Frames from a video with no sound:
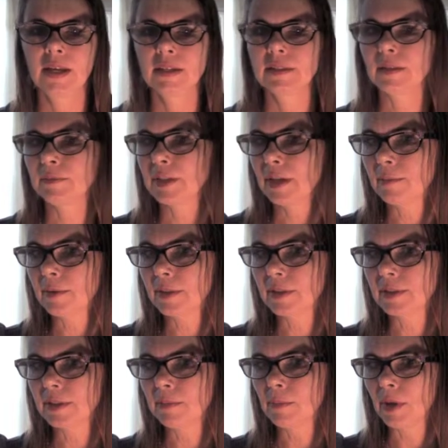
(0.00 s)
September
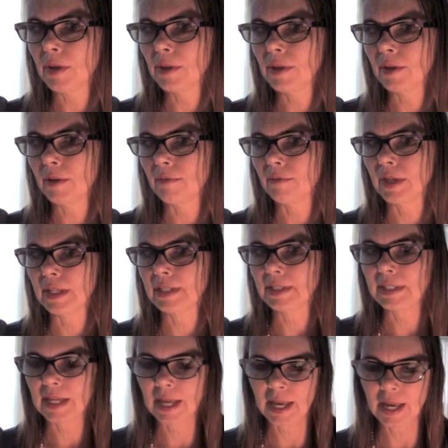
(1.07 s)
is the month of
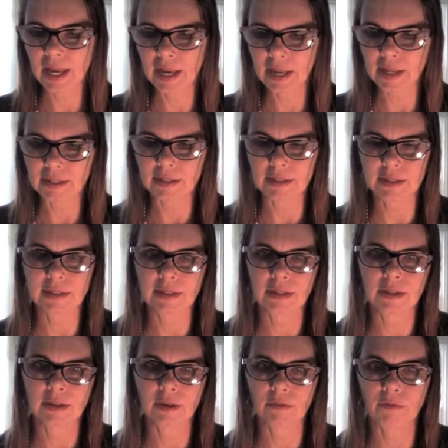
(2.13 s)
intense
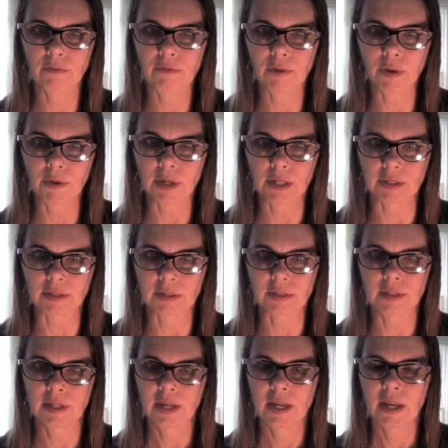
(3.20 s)

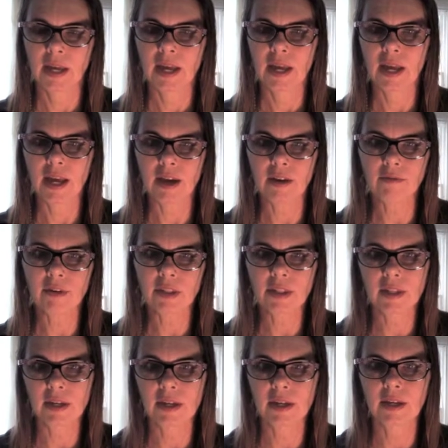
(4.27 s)
focus.
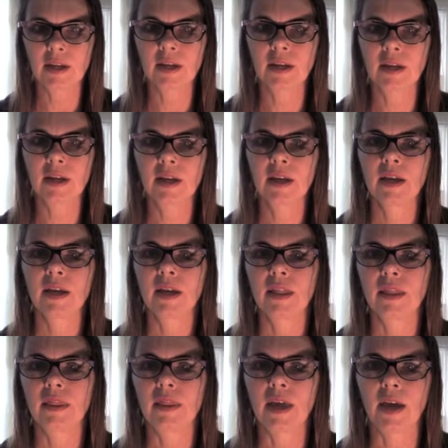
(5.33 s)
Everything
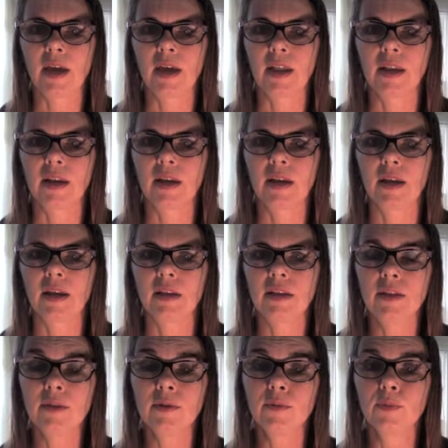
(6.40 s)
that
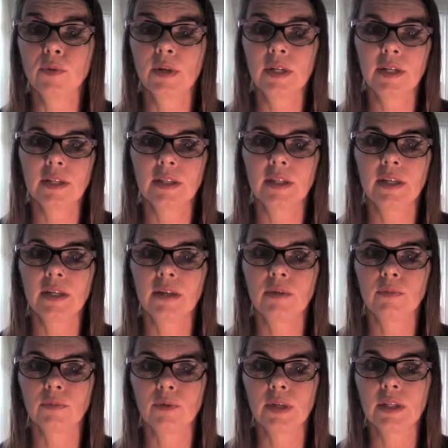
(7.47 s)
you
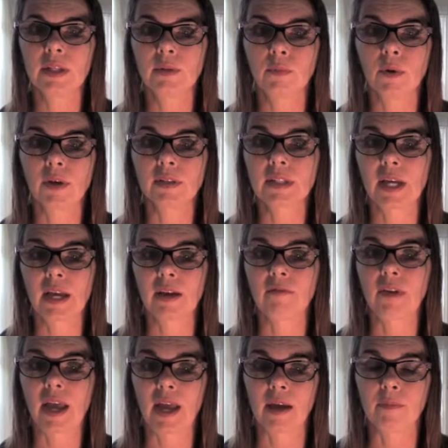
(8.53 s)
really, really want to have
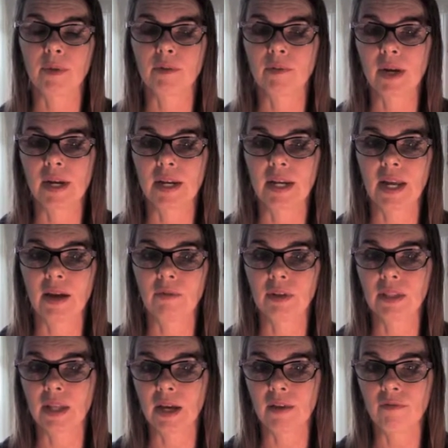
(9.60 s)
happen right now
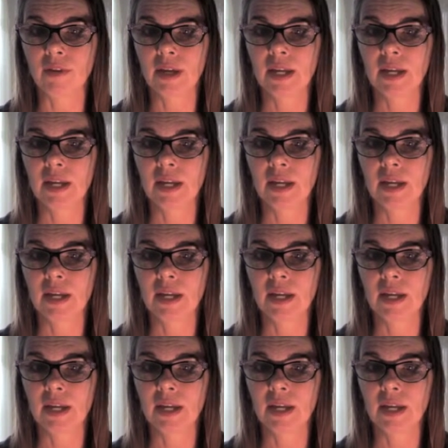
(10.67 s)
in life,